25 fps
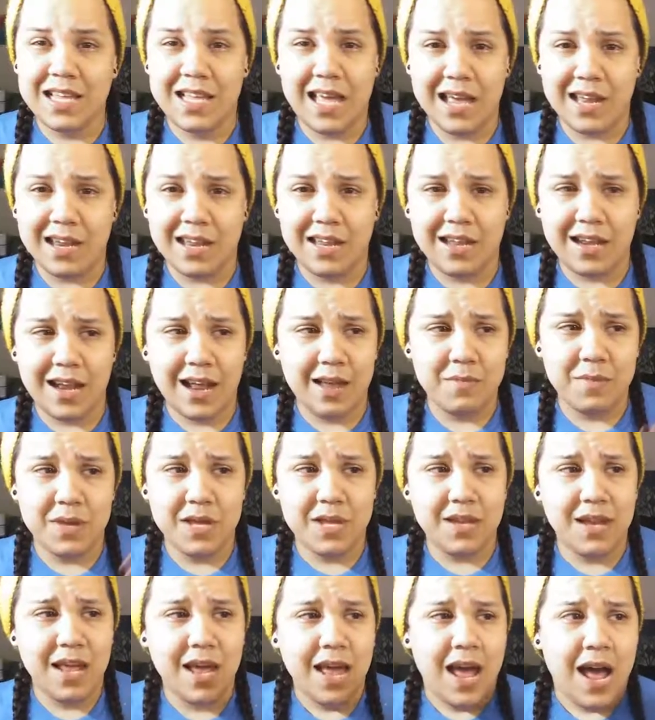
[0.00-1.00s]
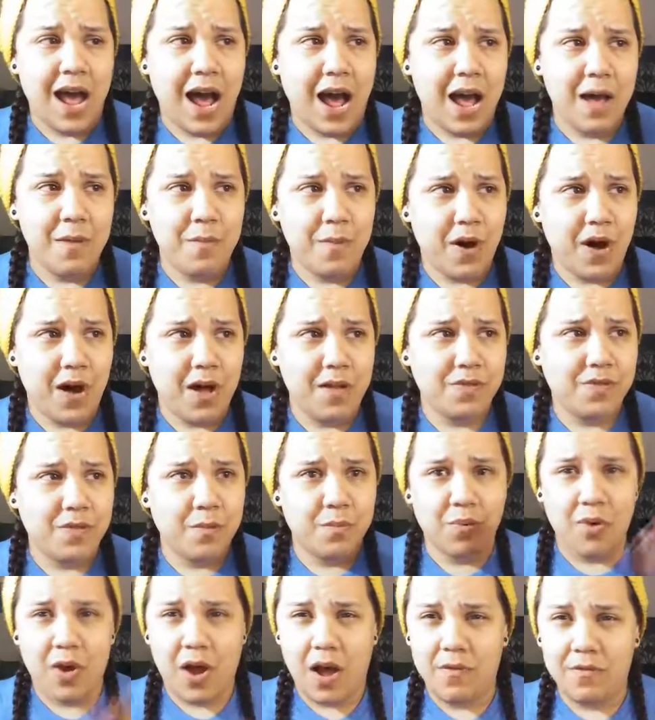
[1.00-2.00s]
I get it. I mean, I bought
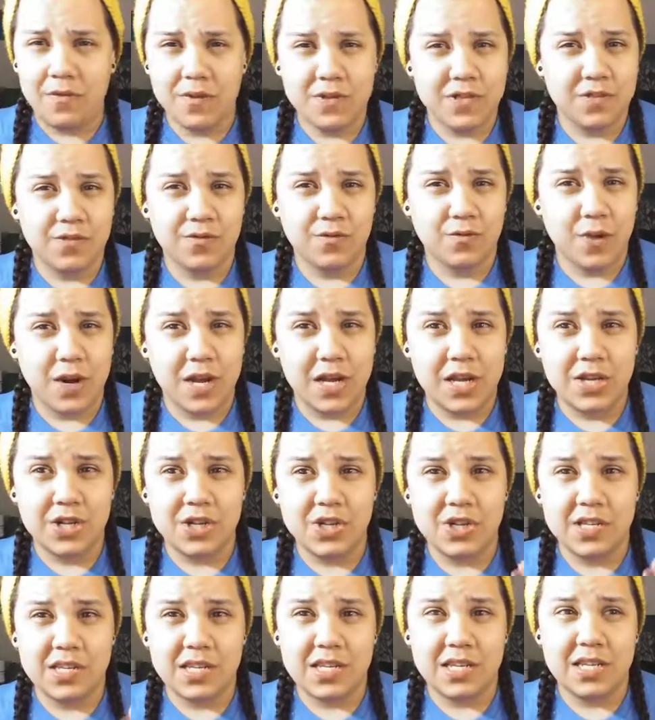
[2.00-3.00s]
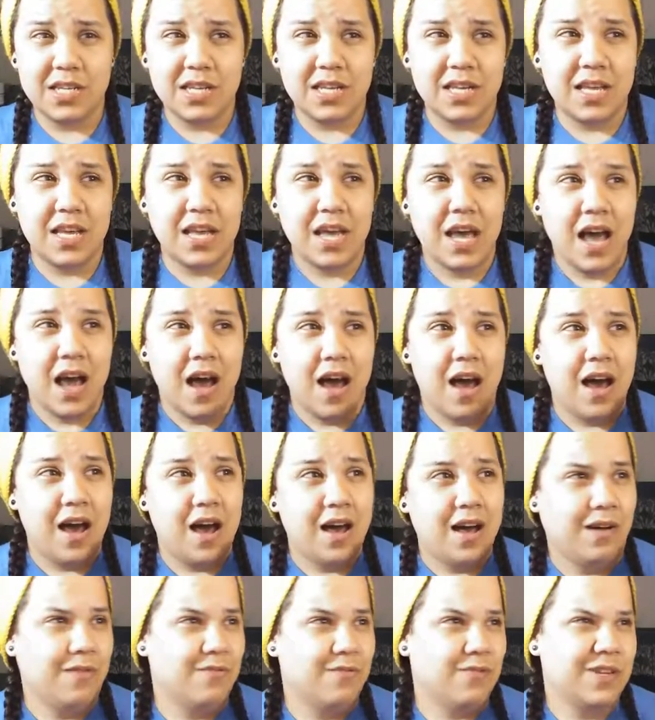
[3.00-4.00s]
the Prophets of Rage C D
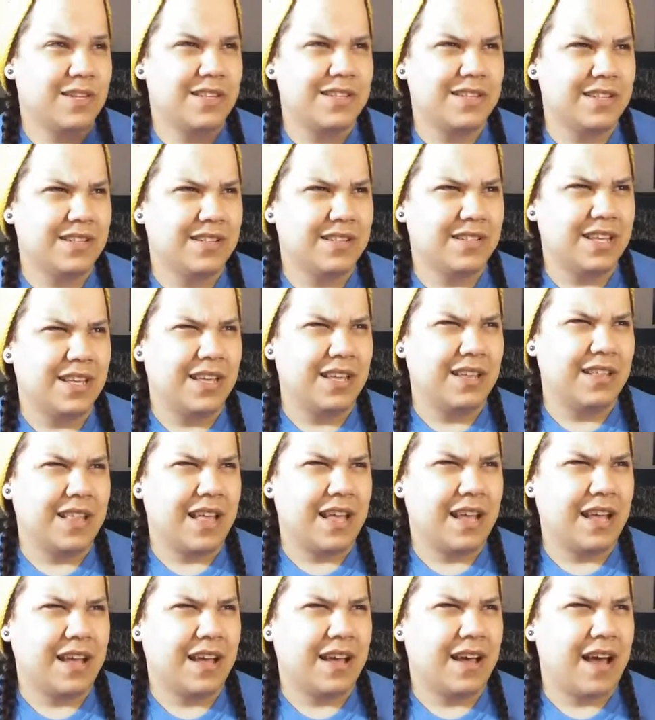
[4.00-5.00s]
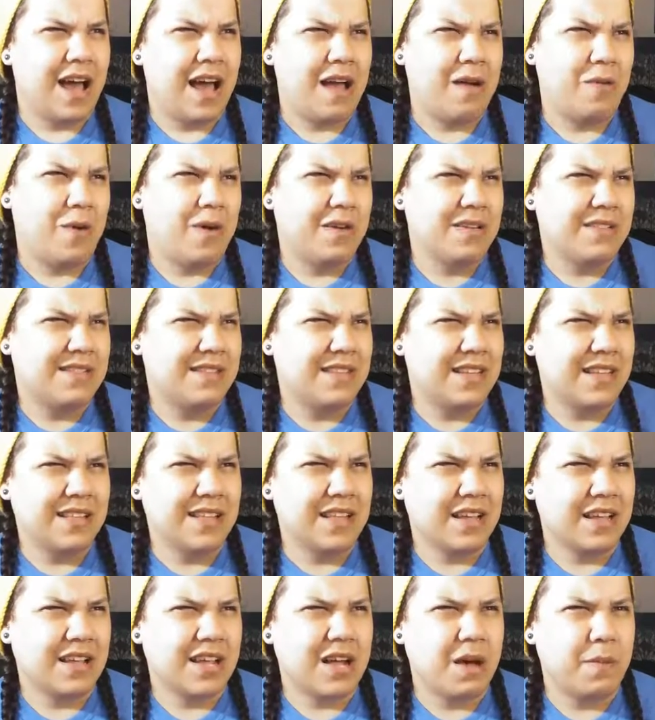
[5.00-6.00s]
uh, recently, like, I want to say
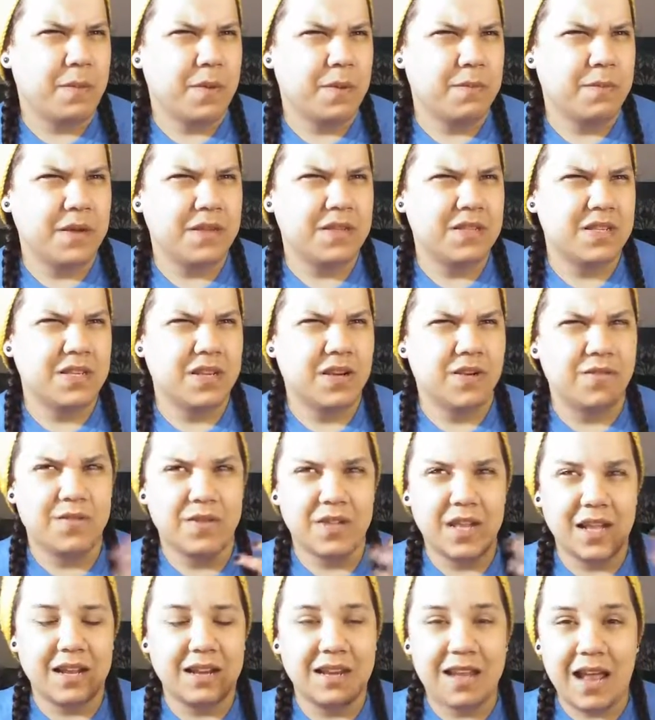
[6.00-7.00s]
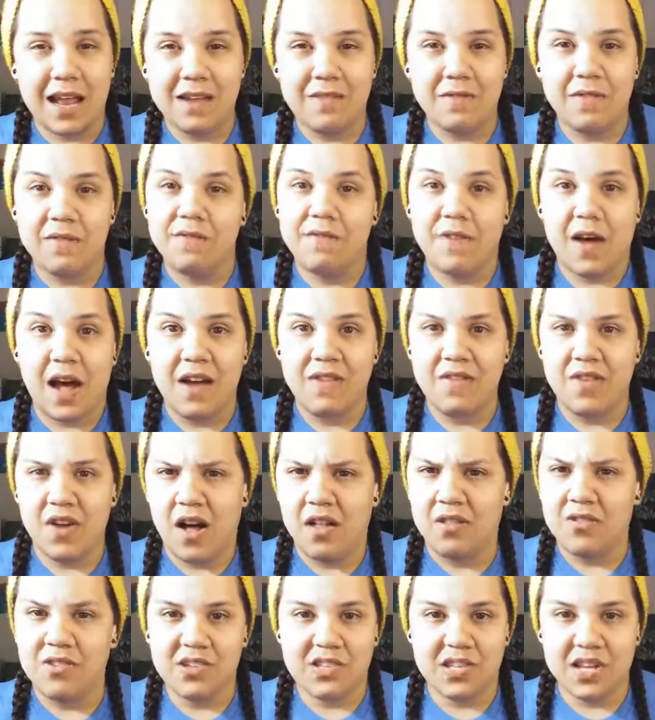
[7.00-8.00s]
like a couple months ago for like not even five
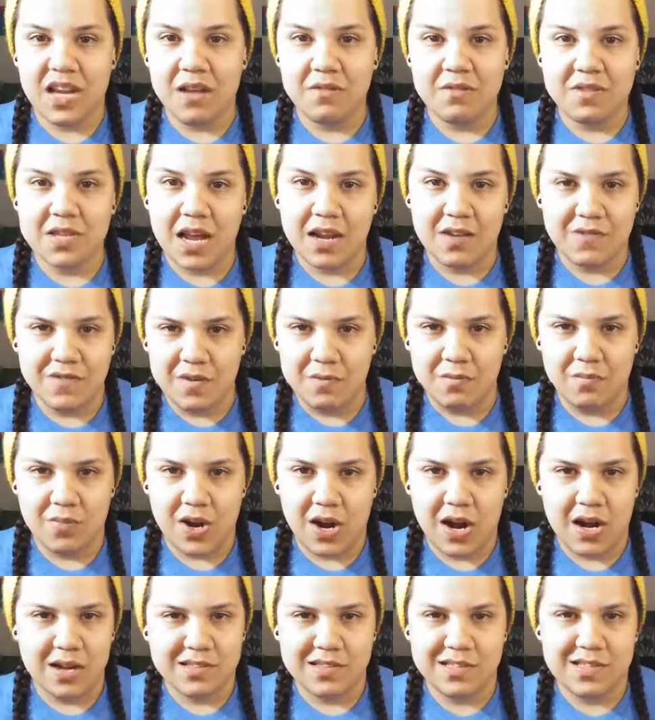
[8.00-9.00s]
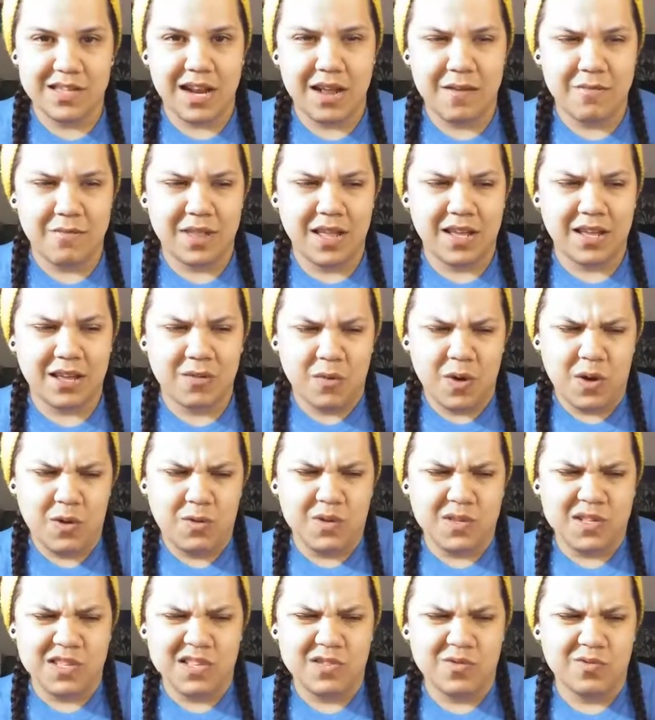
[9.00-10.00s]
dollars, and I was kind of impressed that I'm like,
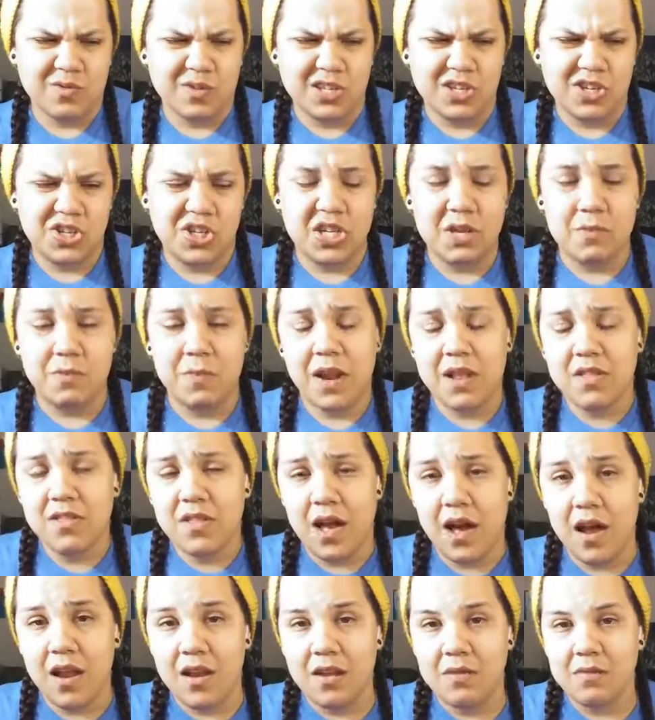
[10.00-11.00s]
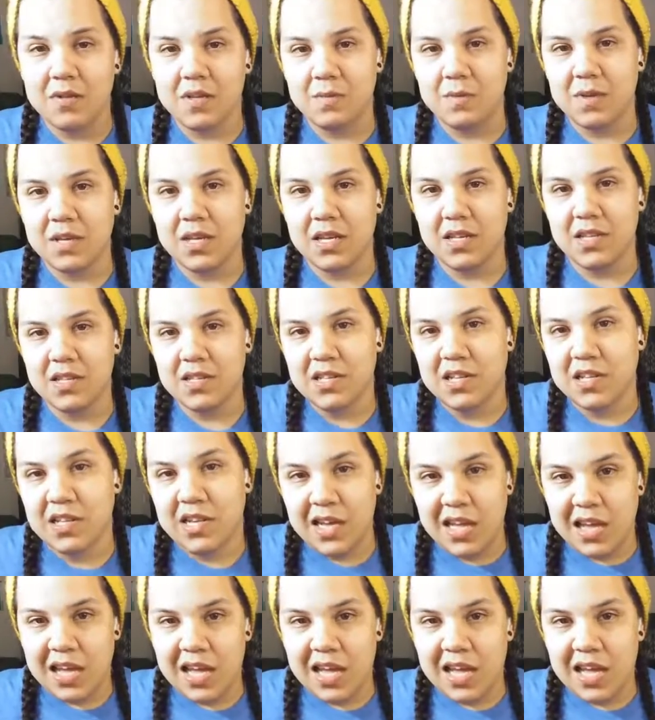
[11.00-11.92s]
whoa, this is really cheap. But I thought it was because,